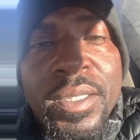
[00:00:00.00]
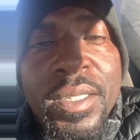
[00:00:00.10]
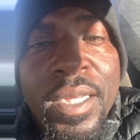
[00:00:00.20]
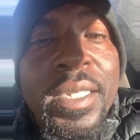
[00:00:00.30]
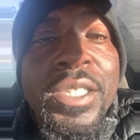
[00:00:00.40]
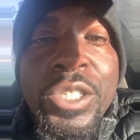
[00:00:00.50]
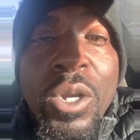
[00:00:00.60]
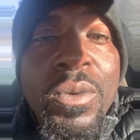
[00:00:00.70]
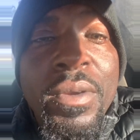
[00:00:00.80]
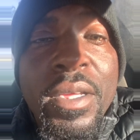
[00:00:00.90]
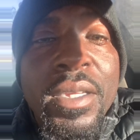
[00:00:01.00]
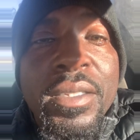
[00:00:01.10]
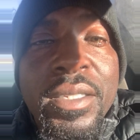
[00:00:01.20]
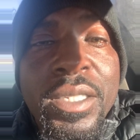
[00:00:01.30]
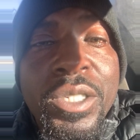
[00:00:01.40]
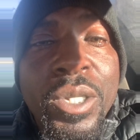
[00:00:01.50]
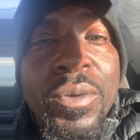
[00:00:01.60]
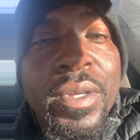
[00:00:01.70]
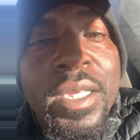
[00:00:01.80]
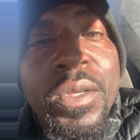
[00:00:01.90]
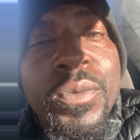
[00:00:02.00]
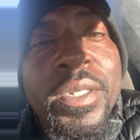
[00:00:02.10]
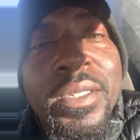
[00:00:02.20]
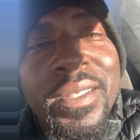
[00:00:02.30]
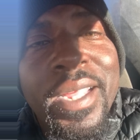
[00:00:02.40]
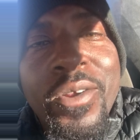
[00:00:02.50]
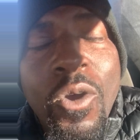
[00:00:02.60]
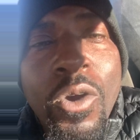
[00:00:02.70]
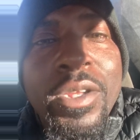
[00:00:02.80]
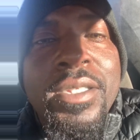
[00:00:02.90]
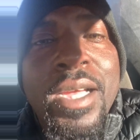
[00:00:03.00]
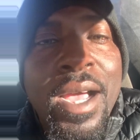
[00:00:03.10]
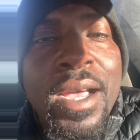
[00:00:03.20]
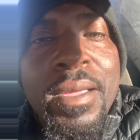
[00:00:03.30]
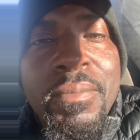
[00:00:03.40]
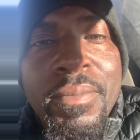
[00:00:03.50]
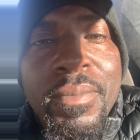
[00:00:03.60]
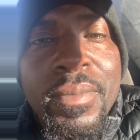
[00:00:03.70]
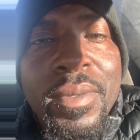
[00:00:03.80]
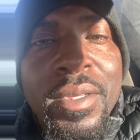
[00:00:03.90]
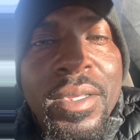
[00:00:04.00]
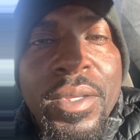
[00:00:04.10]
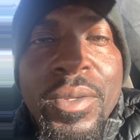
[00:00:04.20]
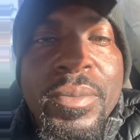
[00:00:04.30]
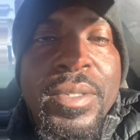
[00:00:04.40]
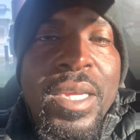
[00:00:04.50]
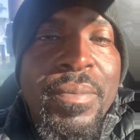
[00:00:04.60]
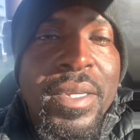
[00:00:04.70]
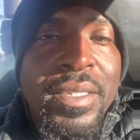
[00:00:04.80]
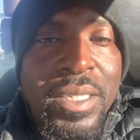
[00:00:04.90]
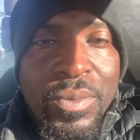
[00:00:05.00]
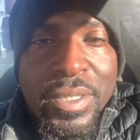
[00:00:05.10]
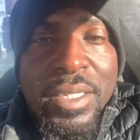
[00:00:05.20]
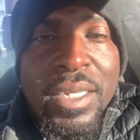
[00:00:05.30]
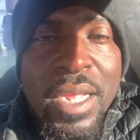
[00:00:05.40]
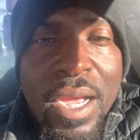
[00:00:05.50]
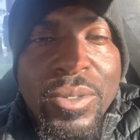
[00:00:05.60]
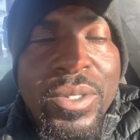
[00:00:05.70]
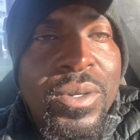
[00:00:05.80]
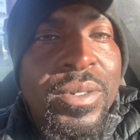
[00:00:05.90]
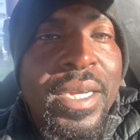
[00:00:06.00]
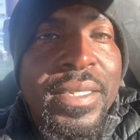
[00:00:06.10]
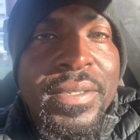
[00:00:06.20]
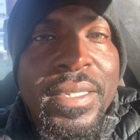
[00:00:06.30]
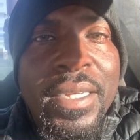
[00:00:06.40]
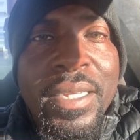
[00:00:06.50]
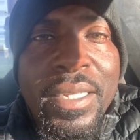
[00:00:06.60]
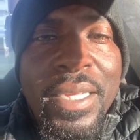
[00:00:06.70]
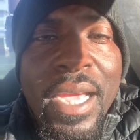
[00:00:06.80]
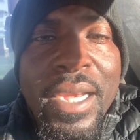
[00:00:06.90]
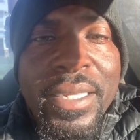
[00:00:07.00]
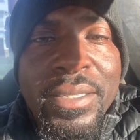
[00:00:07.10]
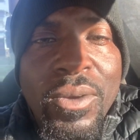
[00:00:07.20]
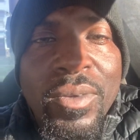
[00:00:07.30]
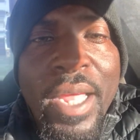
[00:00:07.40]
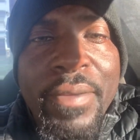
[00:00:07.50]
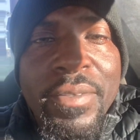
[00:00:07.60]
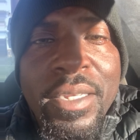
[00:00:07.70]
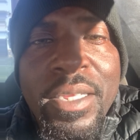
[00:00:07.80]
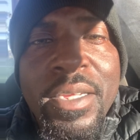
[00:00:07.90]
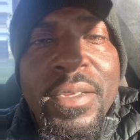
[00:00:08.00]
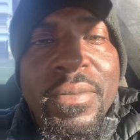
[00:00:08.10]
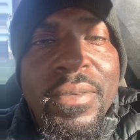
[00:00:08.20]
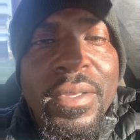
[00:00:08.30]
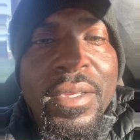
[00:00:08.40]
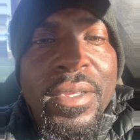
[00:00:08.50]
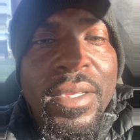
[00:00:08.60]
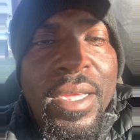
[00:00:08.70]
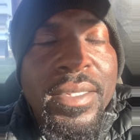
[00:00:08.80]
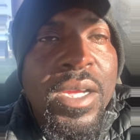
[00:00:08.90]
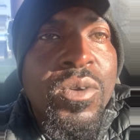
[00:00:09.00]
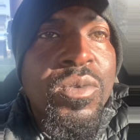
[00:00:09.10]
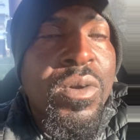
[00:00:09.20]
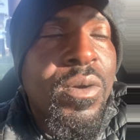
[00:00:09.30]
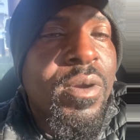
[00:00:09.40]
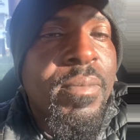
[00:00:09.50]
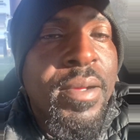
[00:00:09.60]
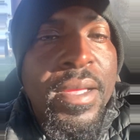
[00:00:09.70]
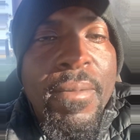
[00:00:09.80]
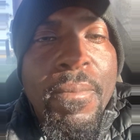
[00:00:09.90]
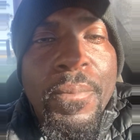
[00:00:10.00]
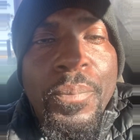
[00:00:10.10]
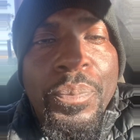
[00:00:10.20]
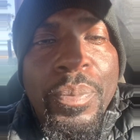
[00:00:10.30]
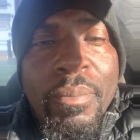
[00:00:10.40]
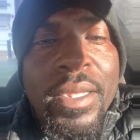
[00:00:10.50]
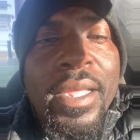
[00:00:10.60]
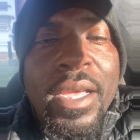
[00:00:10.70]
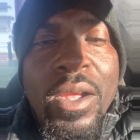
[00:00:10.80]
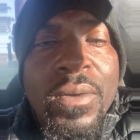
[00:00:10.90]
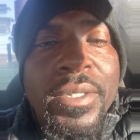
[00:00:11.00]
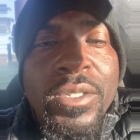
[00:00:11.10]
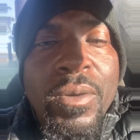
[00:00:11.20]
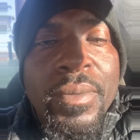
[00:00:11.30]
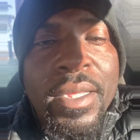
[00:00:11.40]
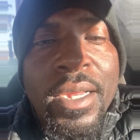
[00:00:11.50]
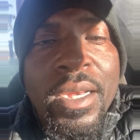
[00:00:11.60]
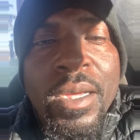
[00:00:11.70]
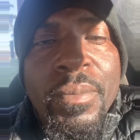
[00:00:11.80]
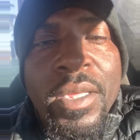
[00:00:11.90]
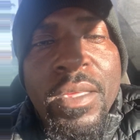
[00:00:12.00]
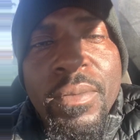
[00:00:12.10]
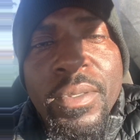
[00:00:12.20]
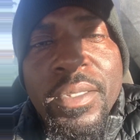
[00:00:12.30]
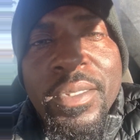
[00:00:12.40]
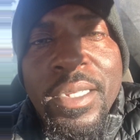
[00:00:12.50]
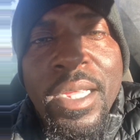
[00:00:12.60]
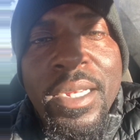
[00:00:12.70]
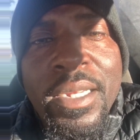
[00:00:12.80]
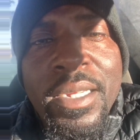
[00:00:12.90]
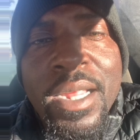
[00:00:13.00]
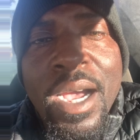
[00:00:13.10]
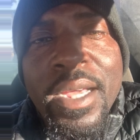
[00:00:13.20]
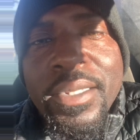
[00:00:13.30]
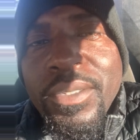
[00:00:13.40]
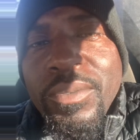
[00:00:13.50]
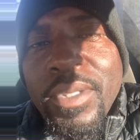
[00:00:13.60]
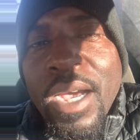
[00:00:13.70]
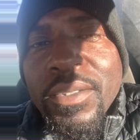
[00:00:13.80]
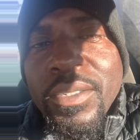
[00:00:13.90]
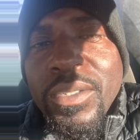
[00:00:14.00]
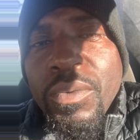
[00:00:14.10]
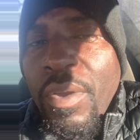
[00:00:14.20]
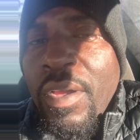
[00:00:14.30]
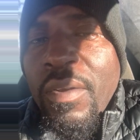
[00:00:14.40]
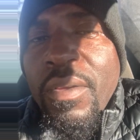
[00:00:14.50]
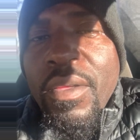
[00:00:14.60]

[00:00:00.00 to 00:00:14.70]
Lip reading: And he showed it. He wasn't there all the time. You know what I'm saying? Because he wasn't in the household, and I understand that he had his own life to live as I grew older. But my dad always told me that he loved me, even to the day that he died in 2012.